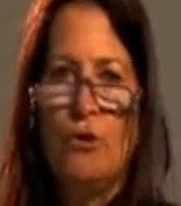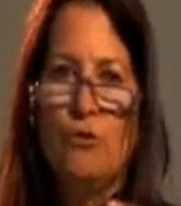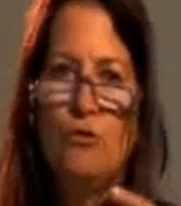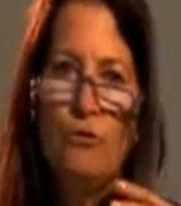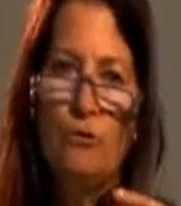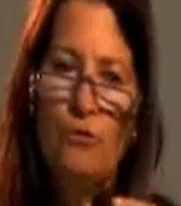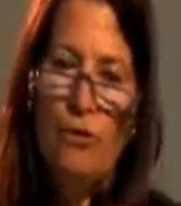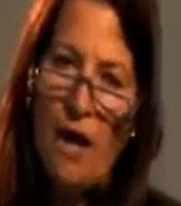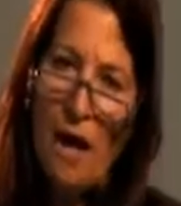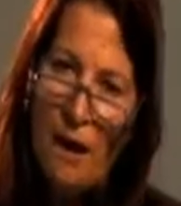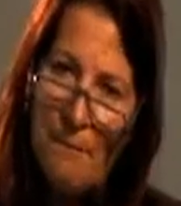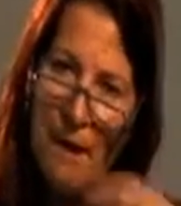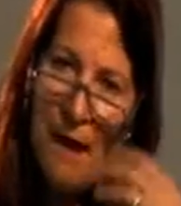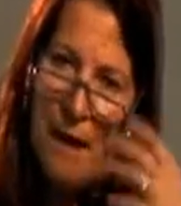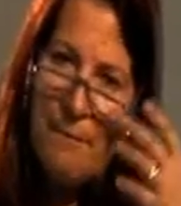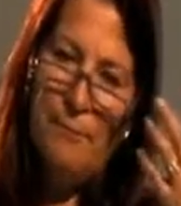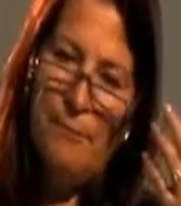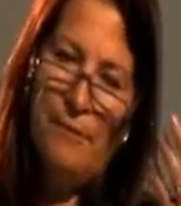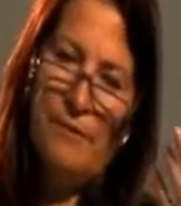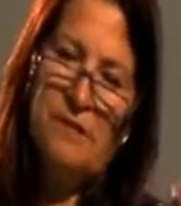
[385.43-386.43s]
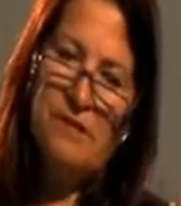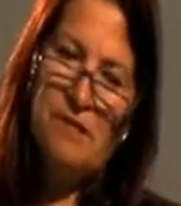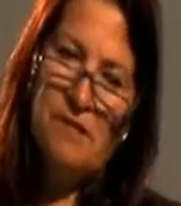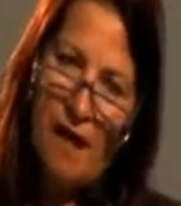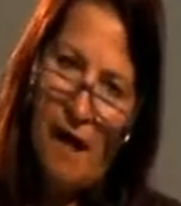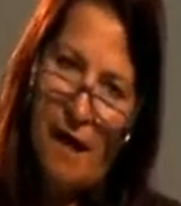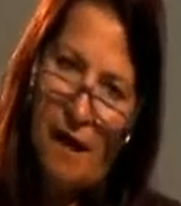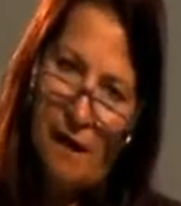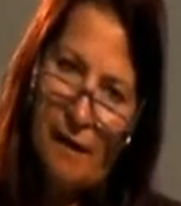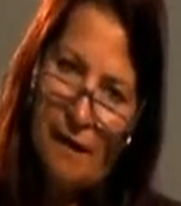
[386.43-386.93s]
to come up with
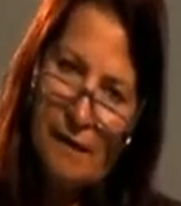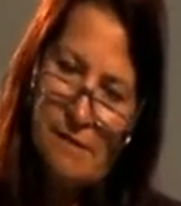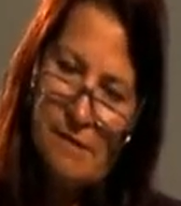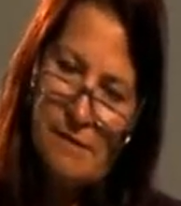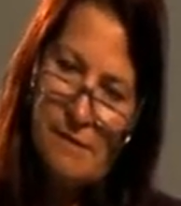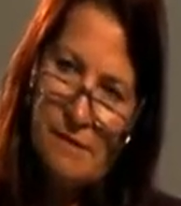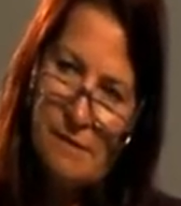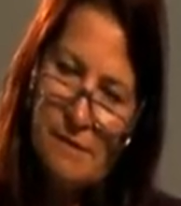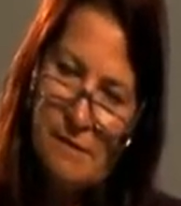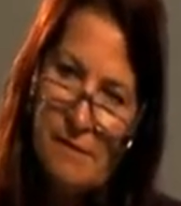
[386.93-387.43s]
chunks